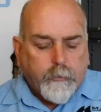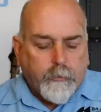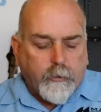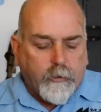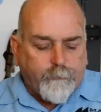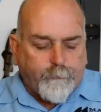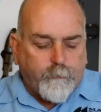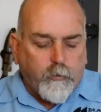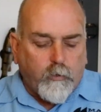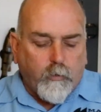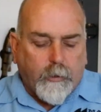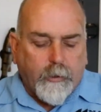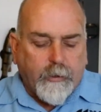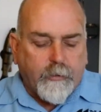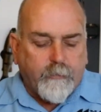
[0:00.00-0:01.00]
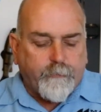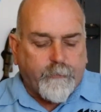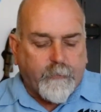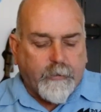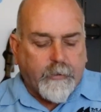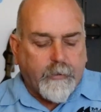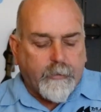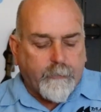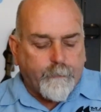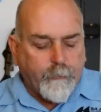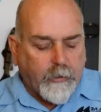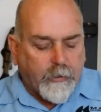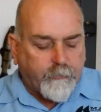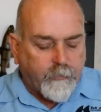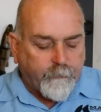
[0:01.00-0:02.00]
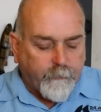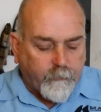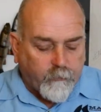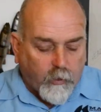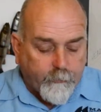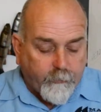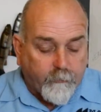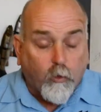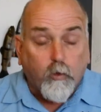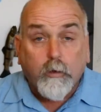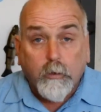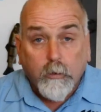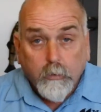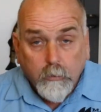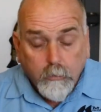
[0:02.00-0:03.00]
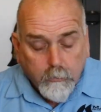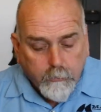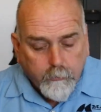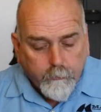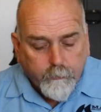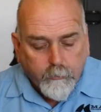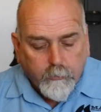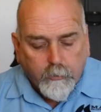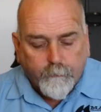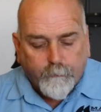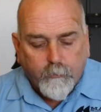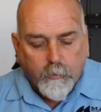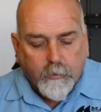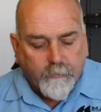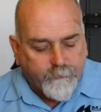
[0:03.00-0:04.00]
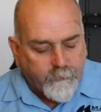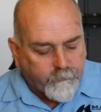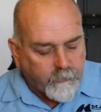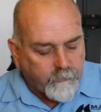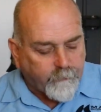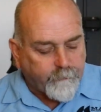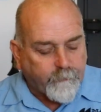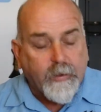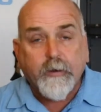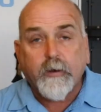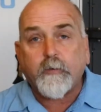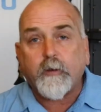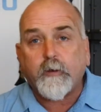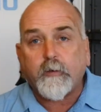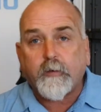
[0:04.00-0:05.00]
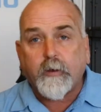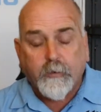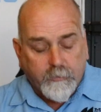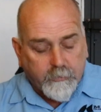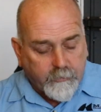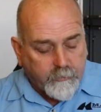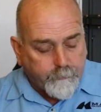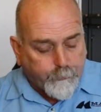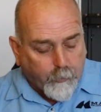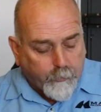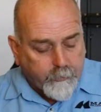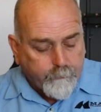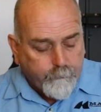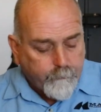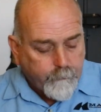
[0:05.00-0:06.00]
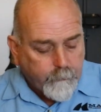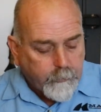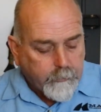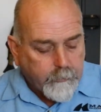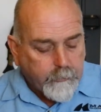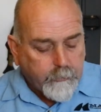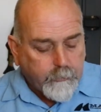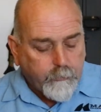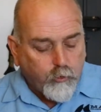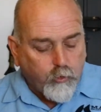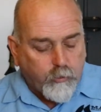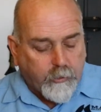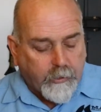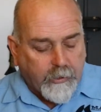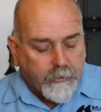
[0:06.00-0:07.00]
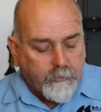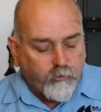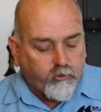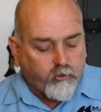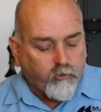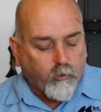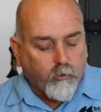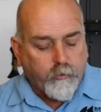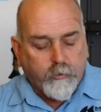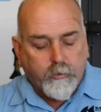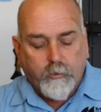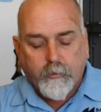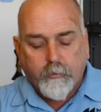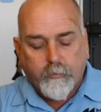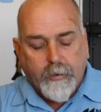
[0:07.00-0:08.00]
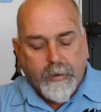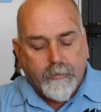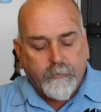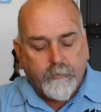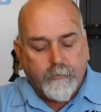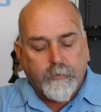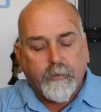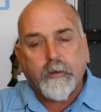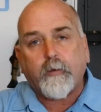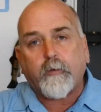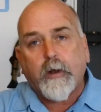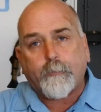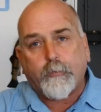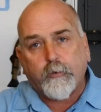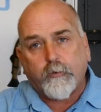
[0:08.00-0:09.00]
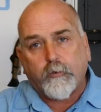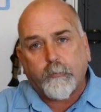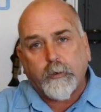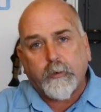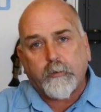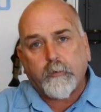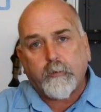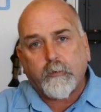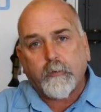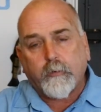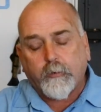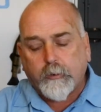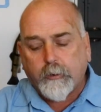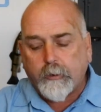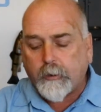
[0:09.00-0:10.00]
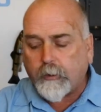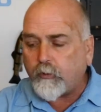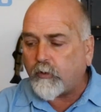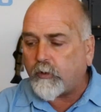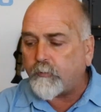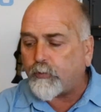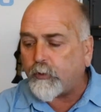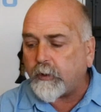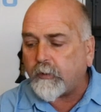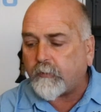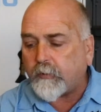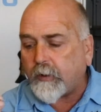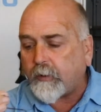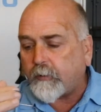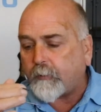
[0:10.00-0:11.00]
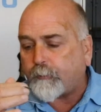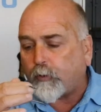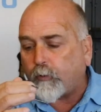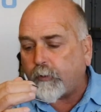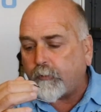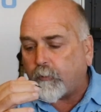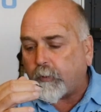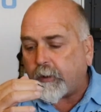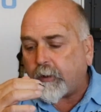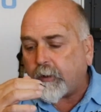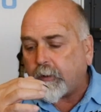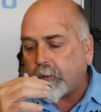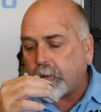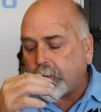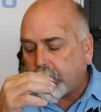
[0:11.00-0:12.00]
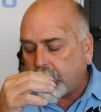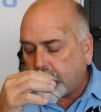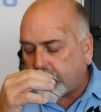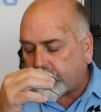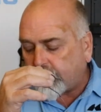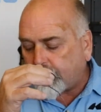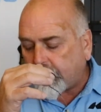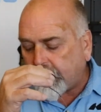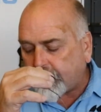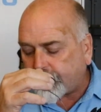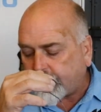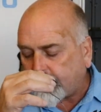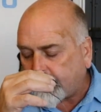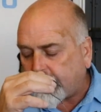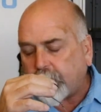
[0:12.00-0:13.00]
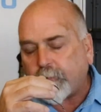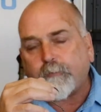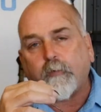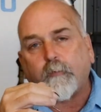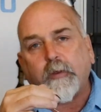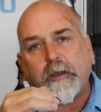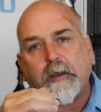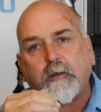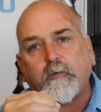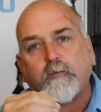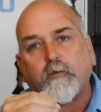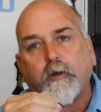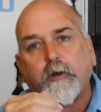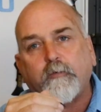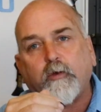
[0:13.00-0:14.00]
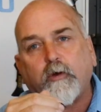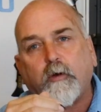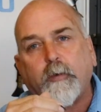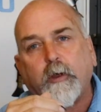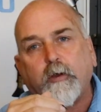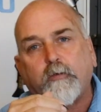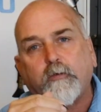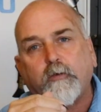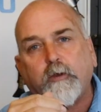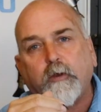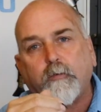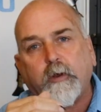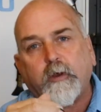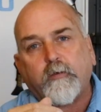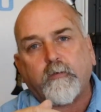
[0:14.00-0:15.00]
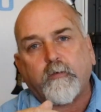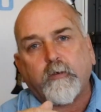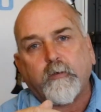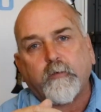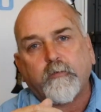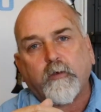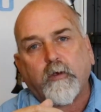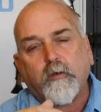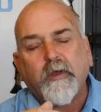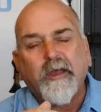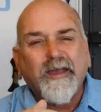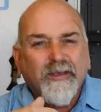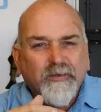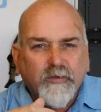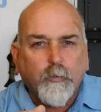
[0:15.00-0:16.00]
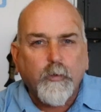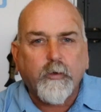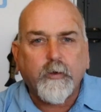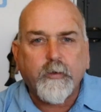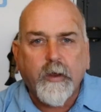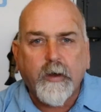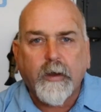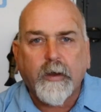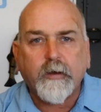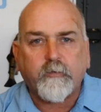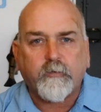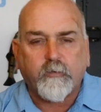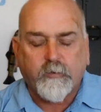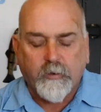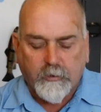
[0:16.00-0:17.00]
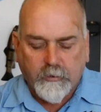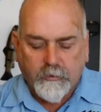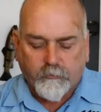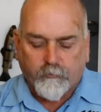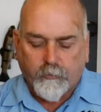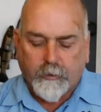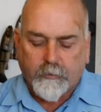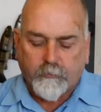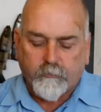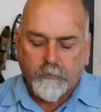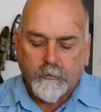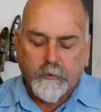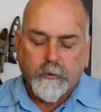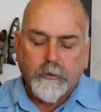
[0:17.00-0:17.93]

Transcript: If you have a different type of hook, if you are fishing for flathead that are down near the bottom, you can shorten that leader up a little bit, okay? And you can it down to the point where it's about the length from the inside of your elbow to your wrist. So somewhere in that 8 to 10 inch range.